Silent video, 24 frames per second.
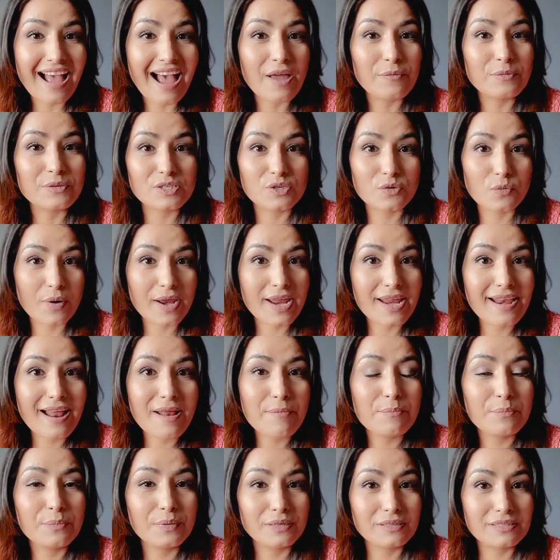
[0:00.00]
I was great
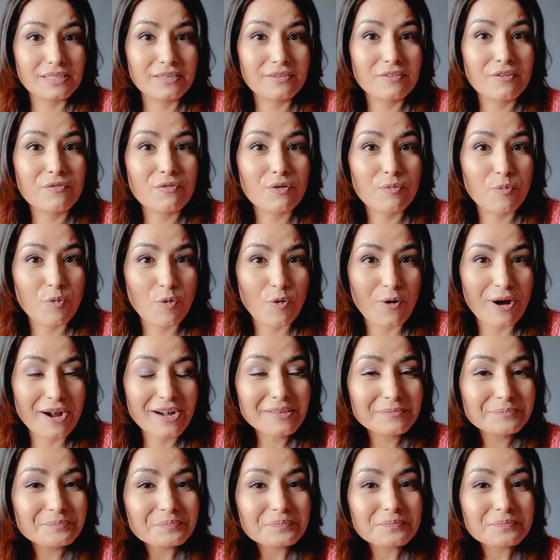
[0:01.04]
at building the rapport.